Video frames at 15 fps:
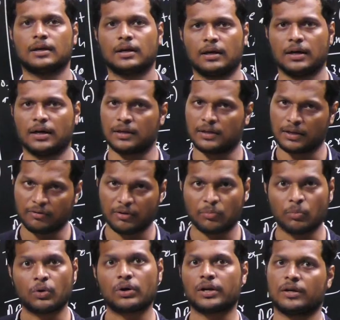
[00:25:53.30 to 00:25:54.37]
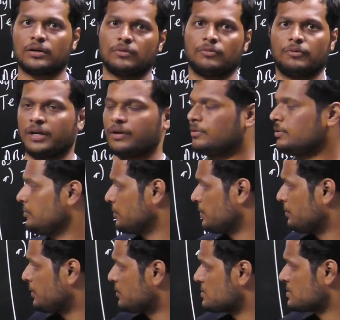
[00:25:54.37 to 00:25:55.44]
or even mortar, whatever, we will
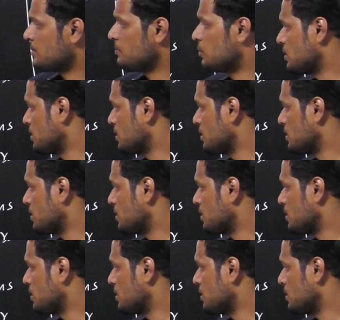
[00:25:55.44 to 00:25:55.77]
be using mortar